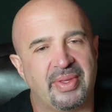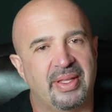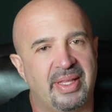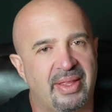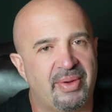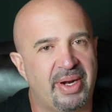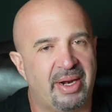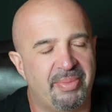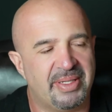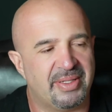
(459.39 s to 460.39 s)
Now they went out
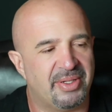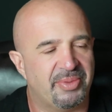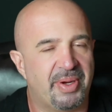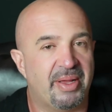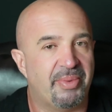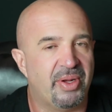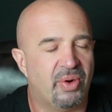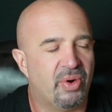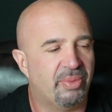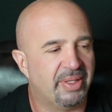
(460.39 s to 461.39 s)
of business, so it's probably a pretty
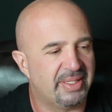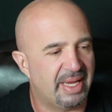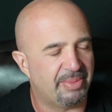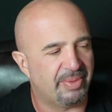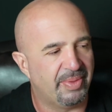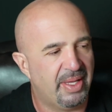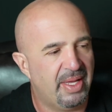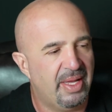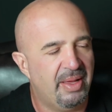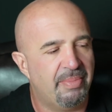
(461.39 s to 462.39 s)
horrible example,
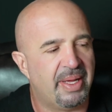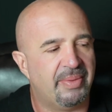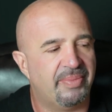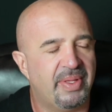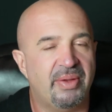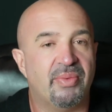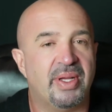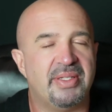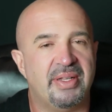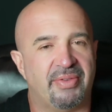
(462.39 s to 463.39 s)
but it
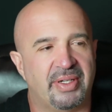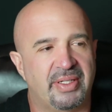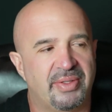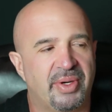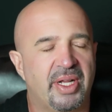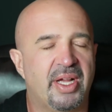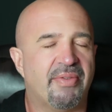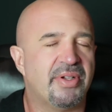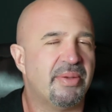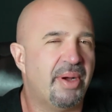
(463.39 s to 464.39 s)
was different. So we're going to
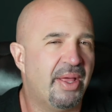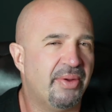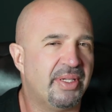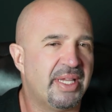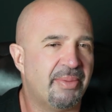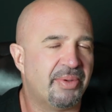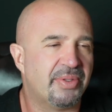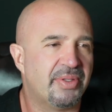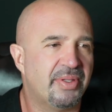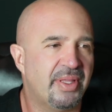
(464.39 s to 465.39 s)
cover some other
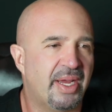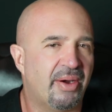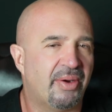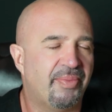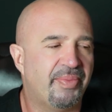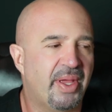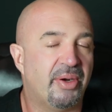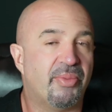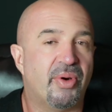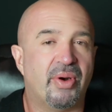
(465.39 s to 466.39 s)
examples there that
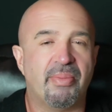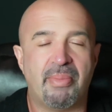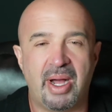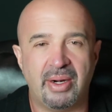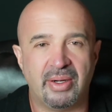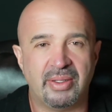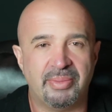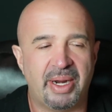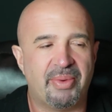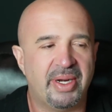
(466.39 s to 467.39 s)
are more modern,
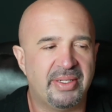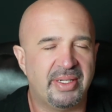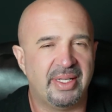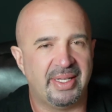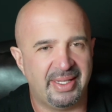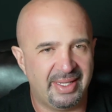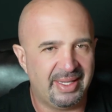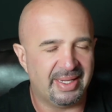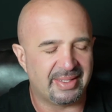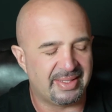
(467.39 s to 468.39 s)
but I wanted you to
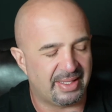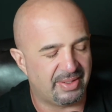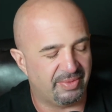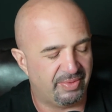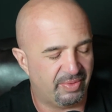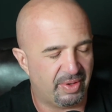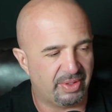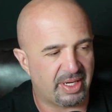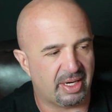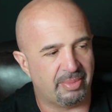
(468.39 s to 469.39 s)
get a sense of what we're
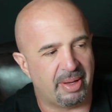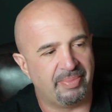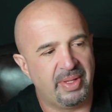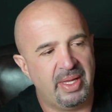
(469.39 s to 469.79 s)
talking about.